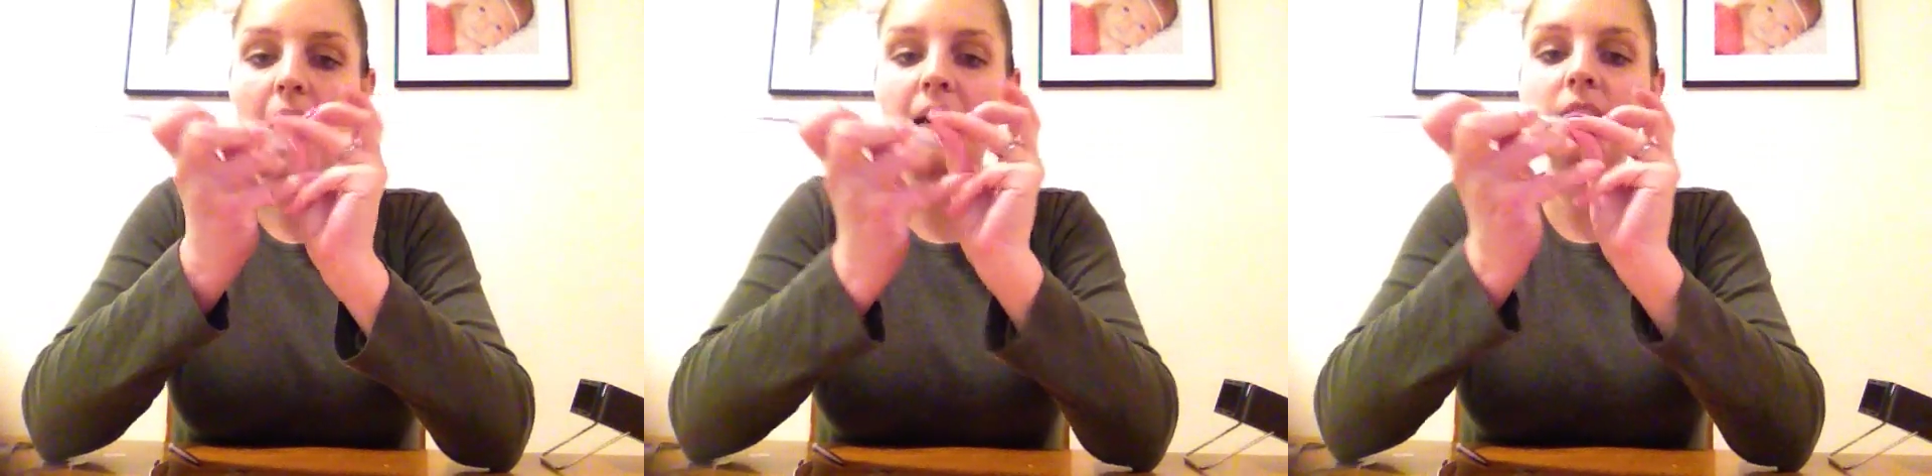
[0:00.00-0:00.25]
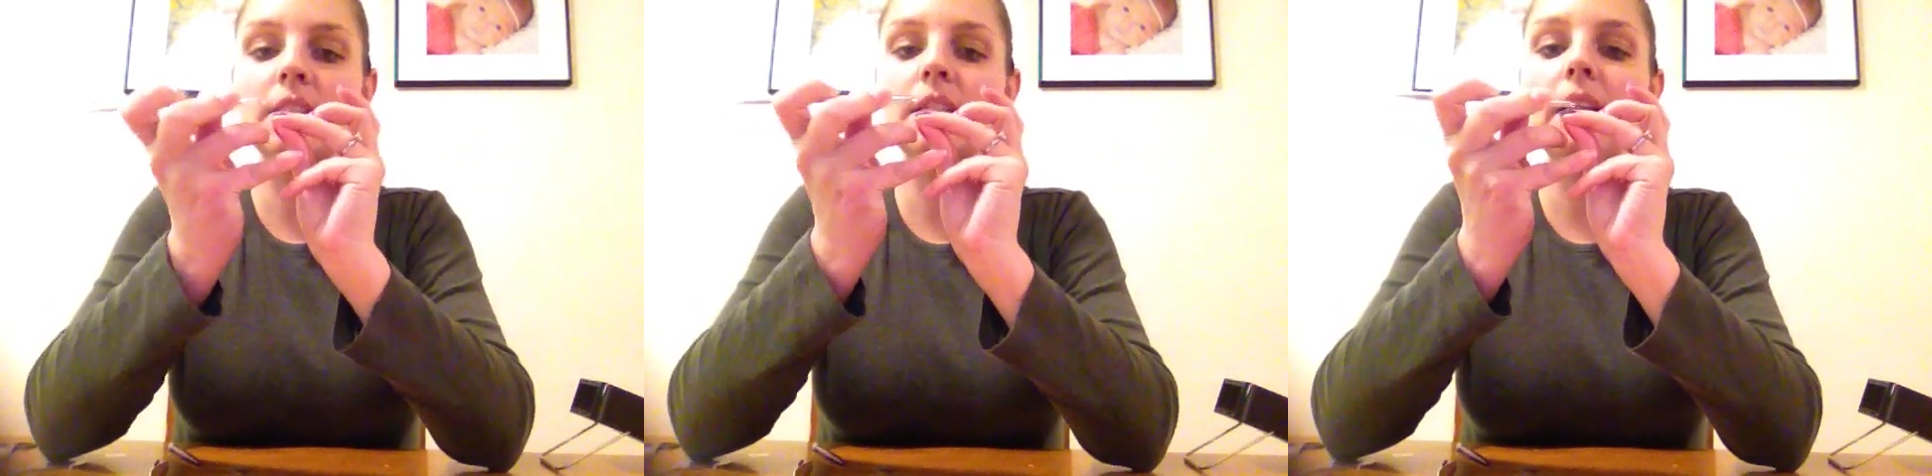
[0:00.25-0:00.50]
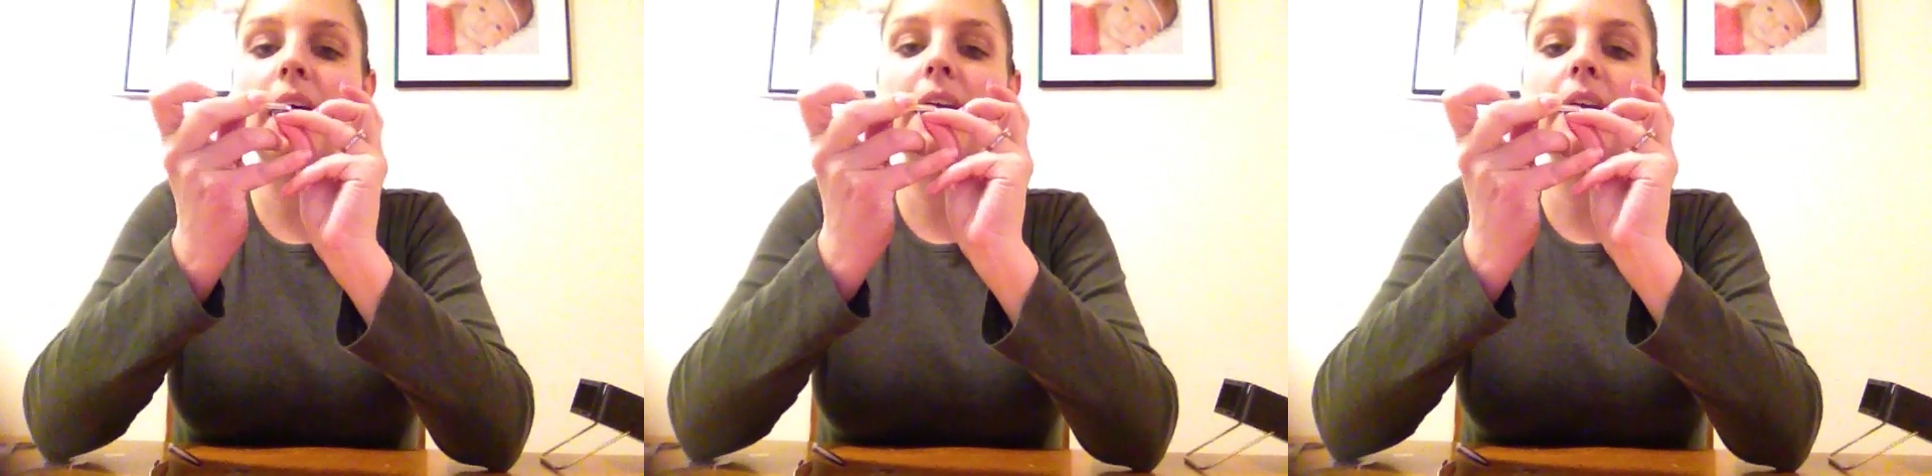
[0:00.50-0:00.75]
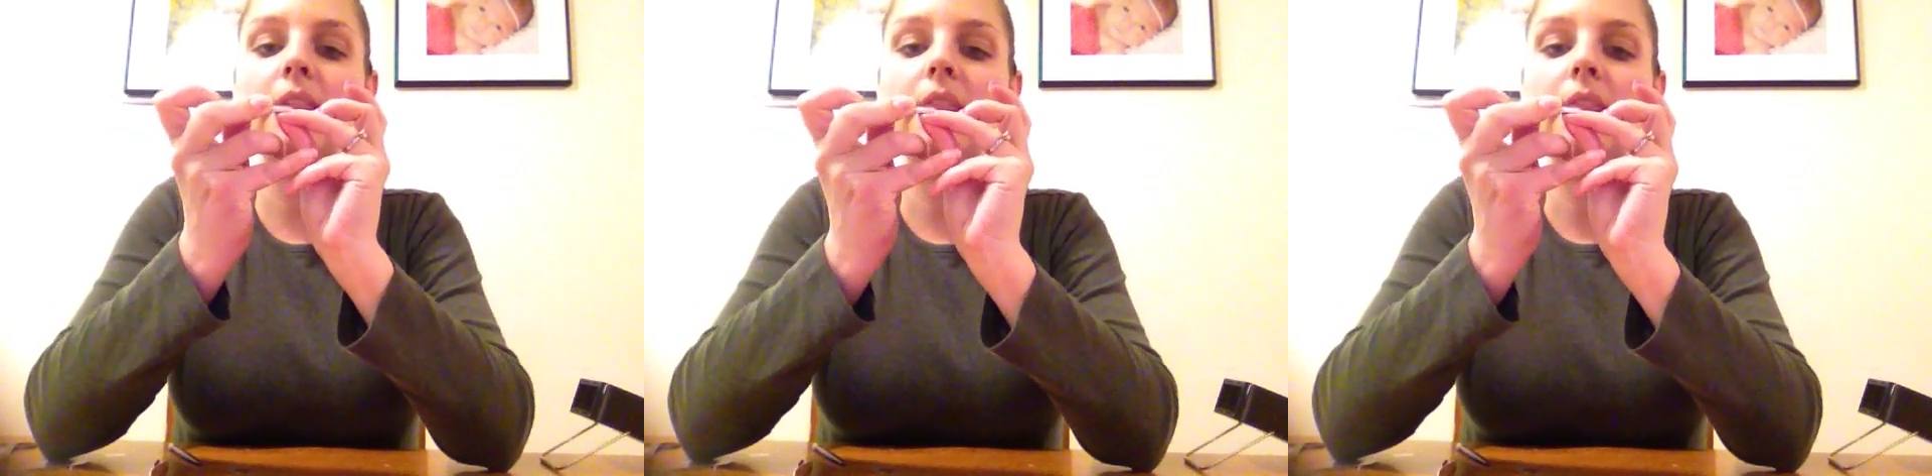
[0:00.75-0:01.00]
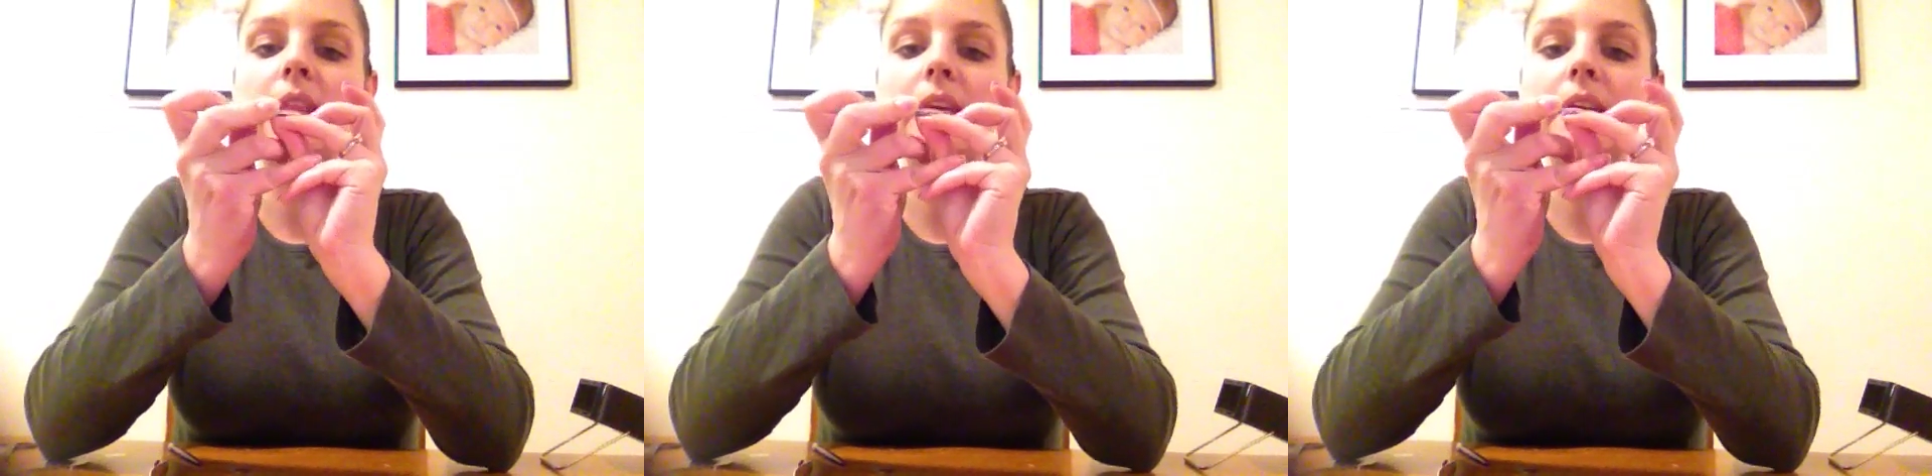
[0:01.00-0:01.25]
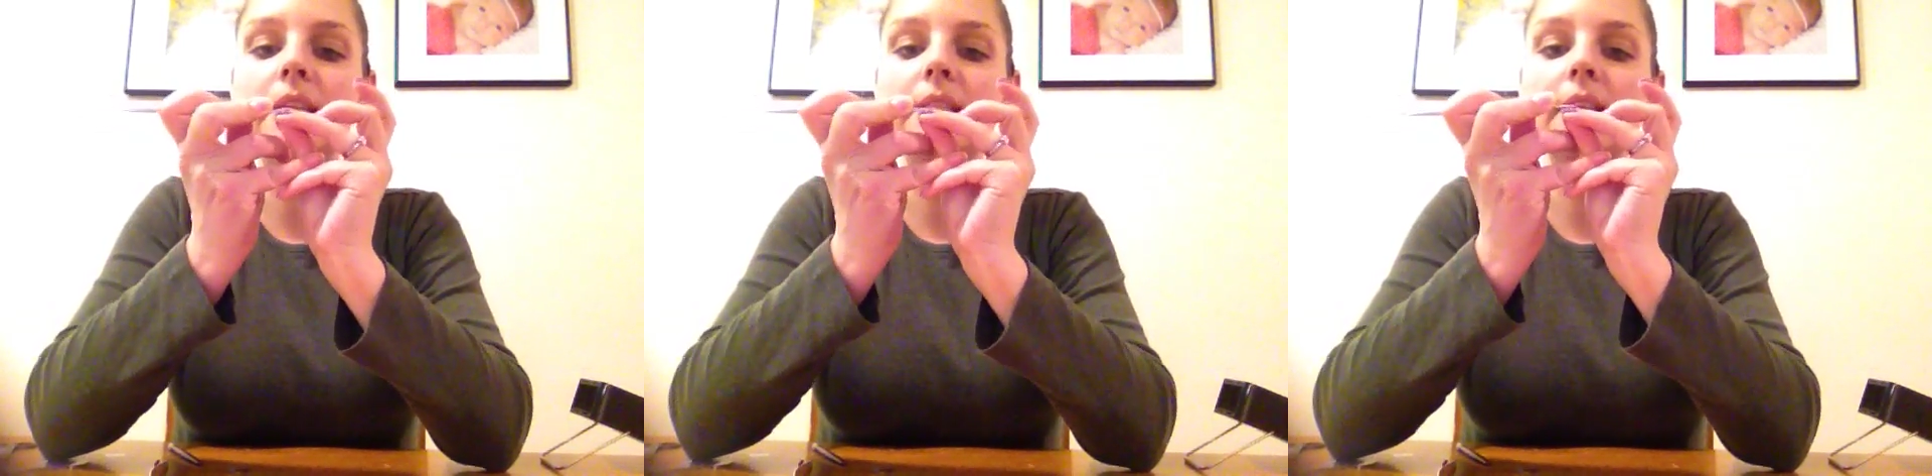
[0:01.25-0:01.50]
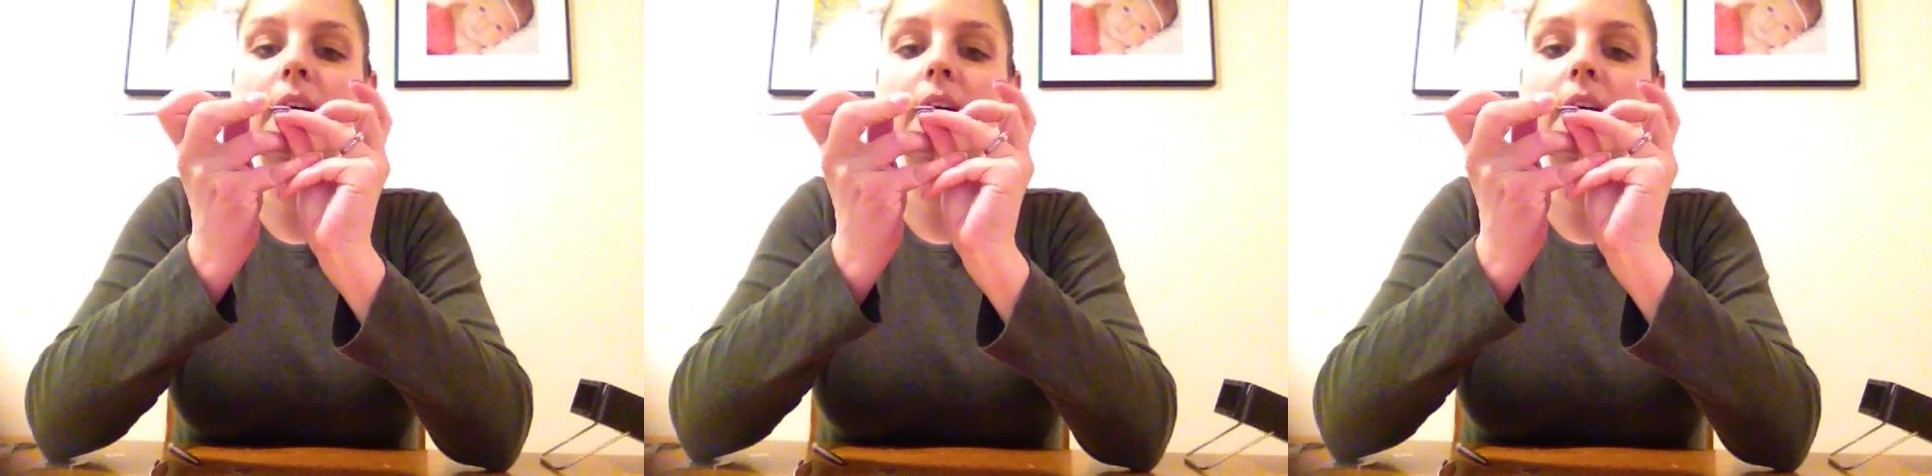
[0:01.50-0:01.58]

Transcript: I just like these